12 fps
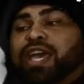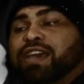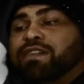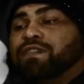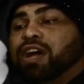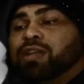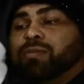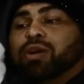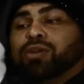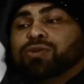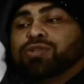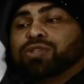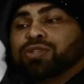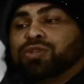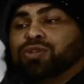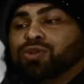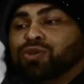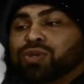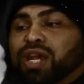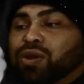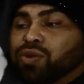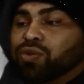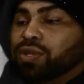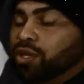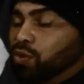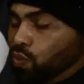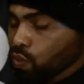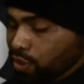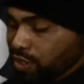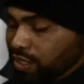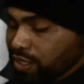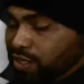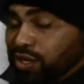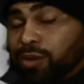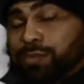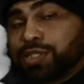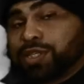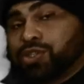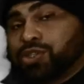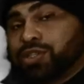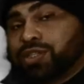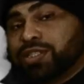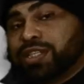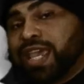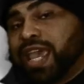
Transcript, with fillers: and volleyball coach who not only coordinated competitions